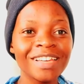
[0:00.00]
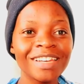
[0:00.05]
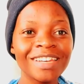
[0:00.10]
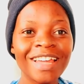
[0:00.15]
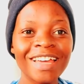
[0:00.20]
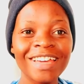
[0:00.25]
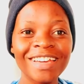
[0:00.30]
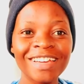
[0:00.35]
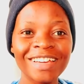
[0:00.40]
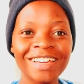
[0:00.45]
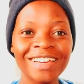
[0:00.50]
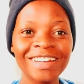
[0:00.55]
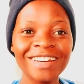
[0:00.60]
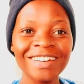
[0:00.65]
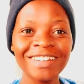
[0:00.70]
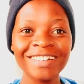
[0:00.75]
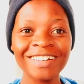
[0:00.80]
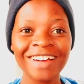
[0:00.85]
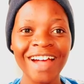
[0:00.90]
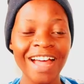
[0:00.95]
like
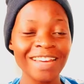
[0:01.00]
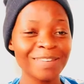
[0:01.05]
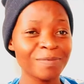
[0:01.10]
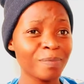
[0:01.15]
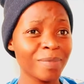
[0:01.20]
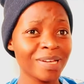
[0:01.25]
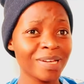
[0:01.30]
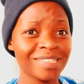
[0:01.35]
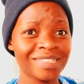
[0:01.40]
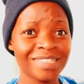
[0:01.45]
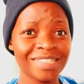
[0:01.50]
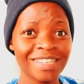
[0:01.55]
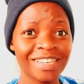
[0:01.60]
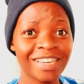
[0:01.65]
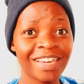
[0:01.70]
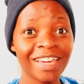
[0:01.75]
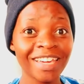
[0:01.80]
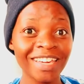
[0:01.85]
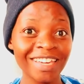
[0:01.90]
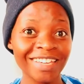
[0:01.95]
look at my
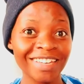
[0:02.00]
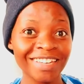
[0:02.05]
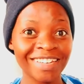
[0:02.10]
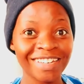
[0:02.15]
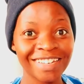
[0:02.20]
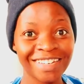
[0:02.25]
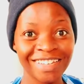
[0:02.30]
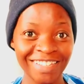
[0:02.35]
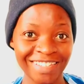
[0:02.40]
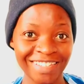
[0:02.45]
skin.